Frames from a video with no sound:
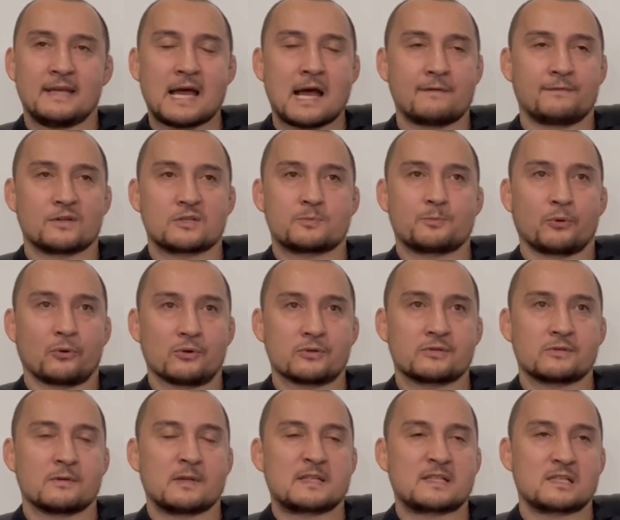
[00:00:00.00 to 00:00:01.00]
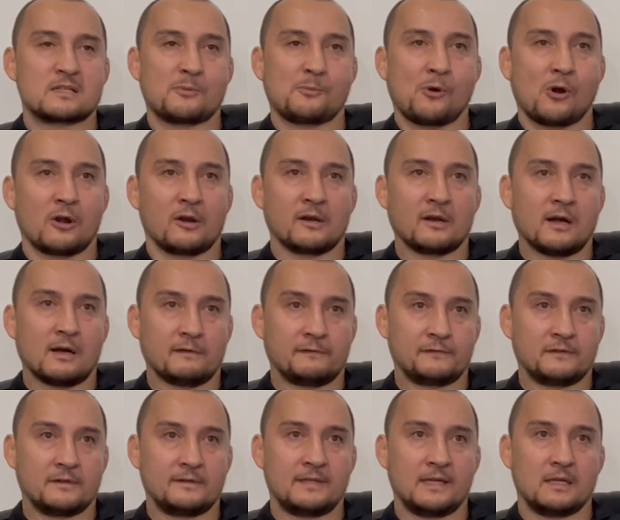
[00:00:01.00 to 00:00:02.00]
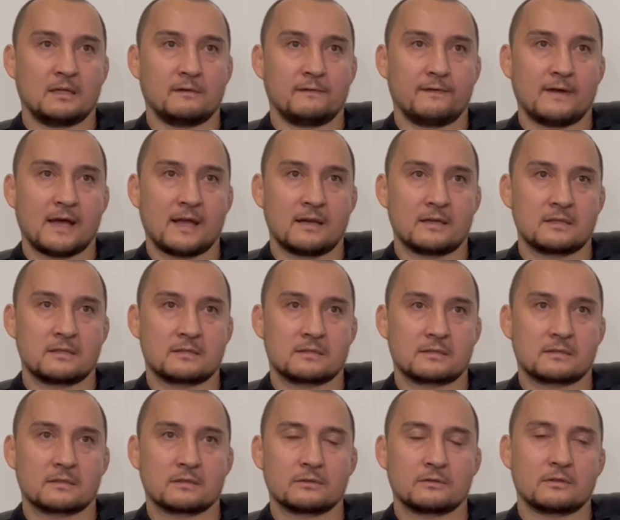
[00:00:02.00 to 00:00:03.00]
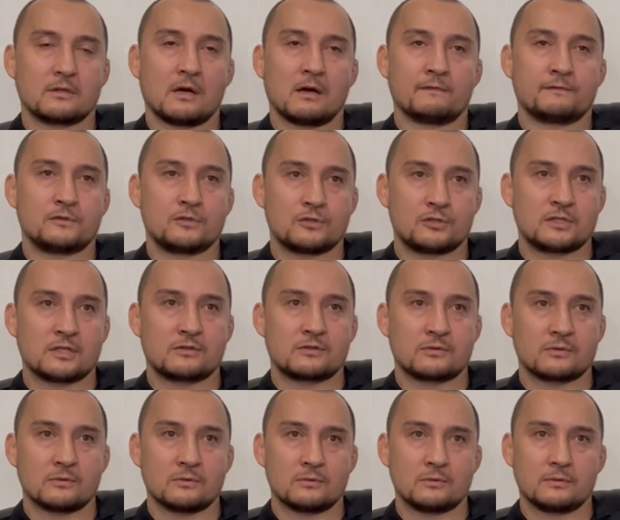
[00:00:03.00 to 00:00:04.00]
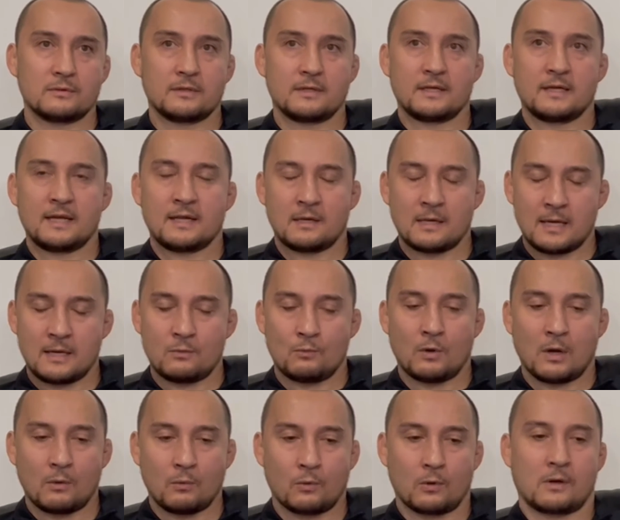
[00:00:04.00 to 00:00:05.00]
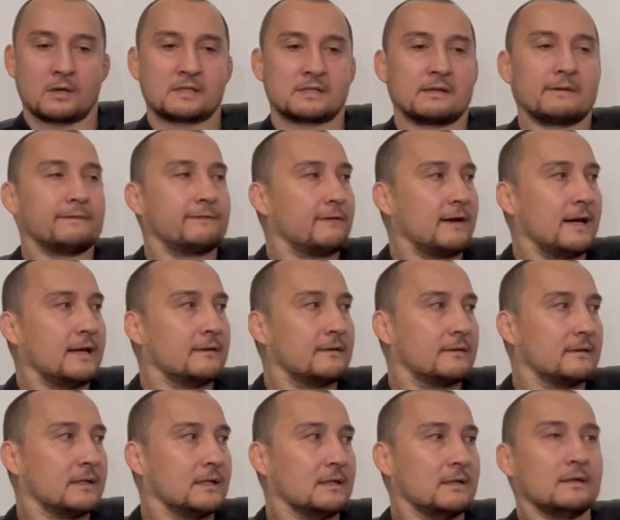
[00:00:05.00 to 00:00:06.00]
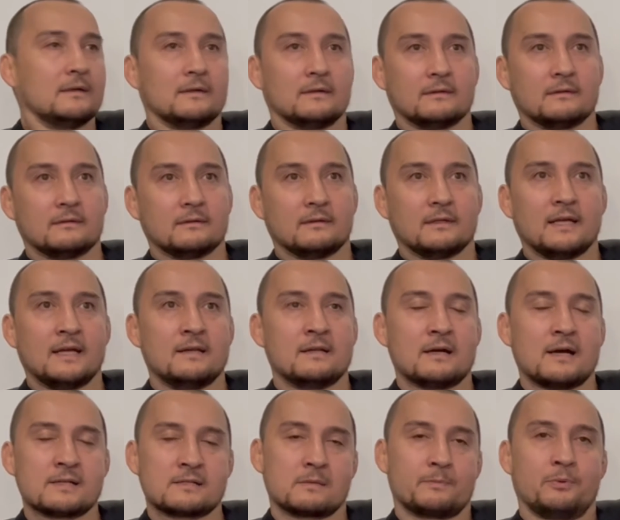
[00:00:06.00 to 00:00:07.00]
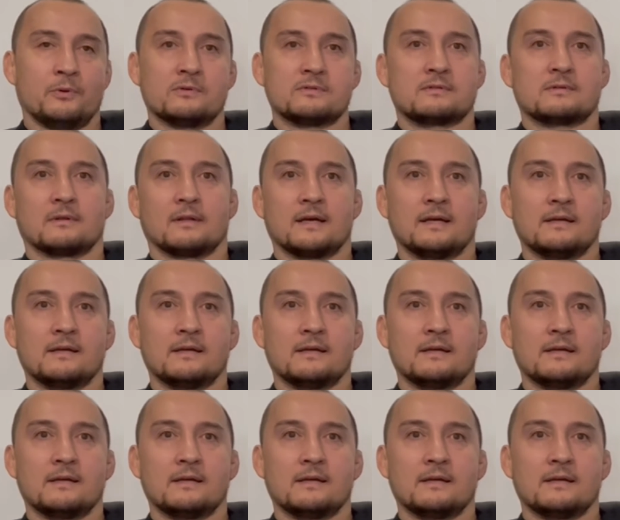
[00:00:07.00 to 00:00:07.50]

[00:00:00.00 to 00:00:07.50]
average person is smart enough to take advantage of jiu-jitsu in what works in a fight, and as opposed to